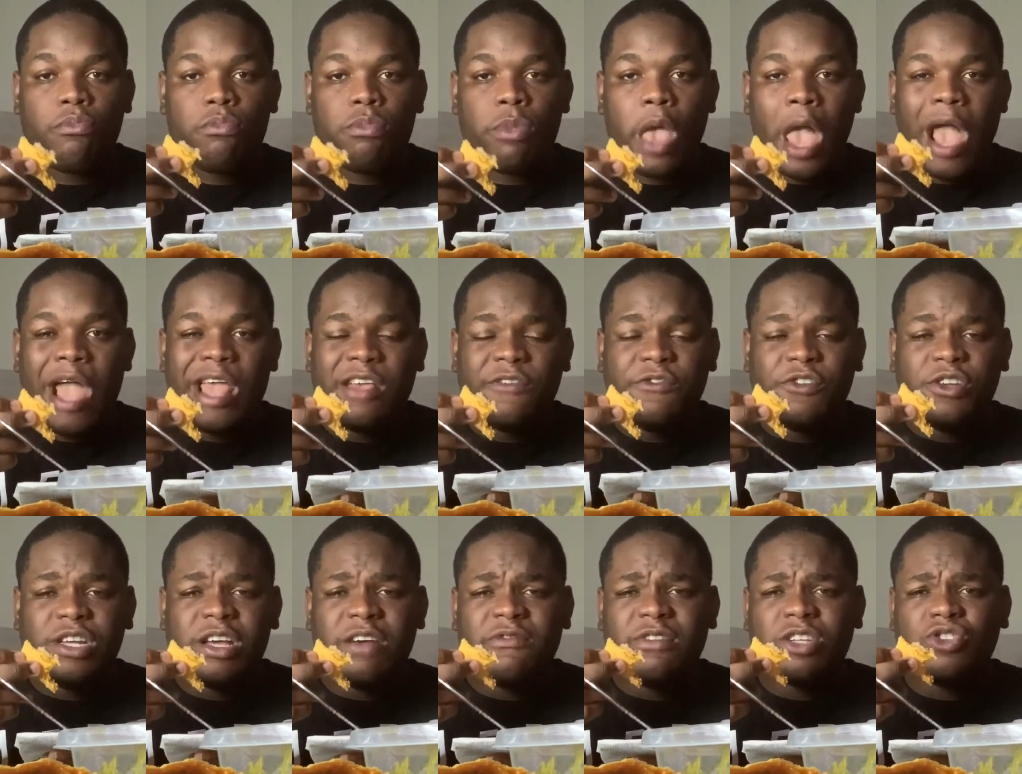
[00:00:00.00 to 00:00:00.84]
If
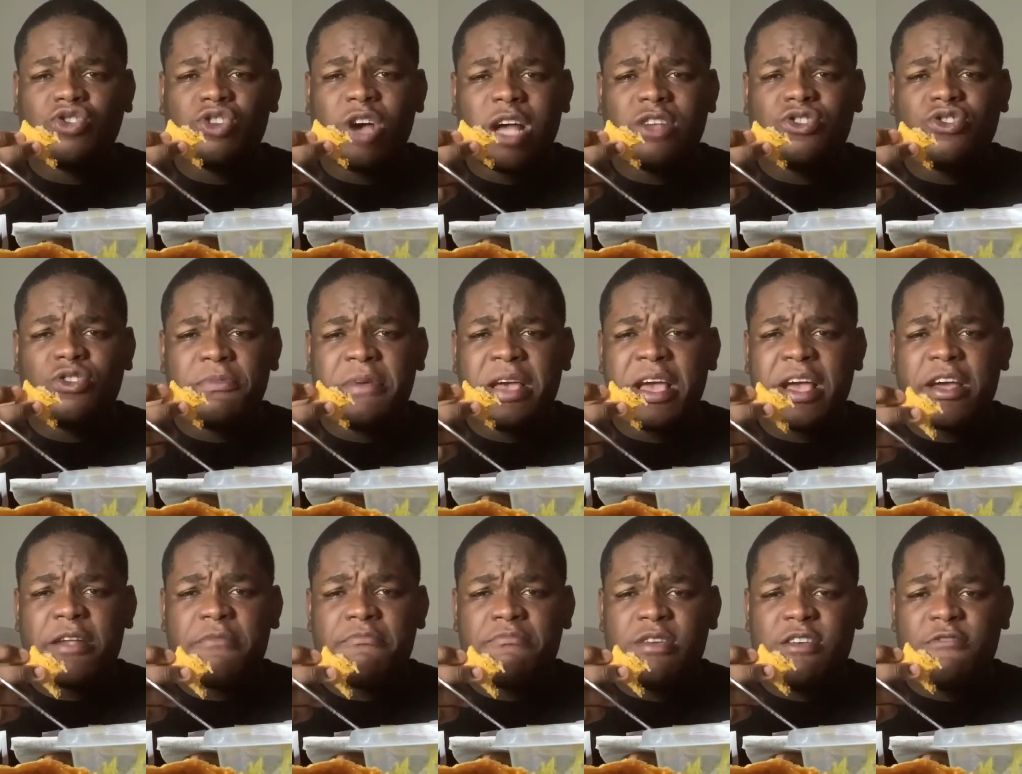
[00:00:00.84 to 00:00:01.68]
you never tried
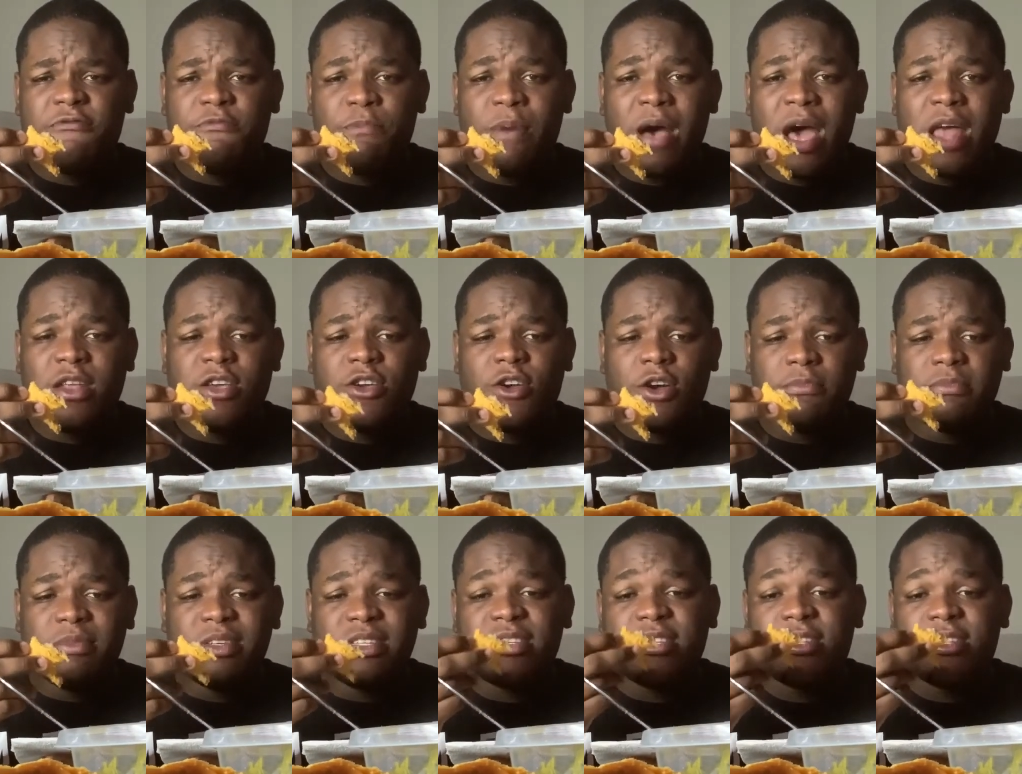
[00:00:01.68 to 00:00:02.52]
Jamaican beef patty, you're missing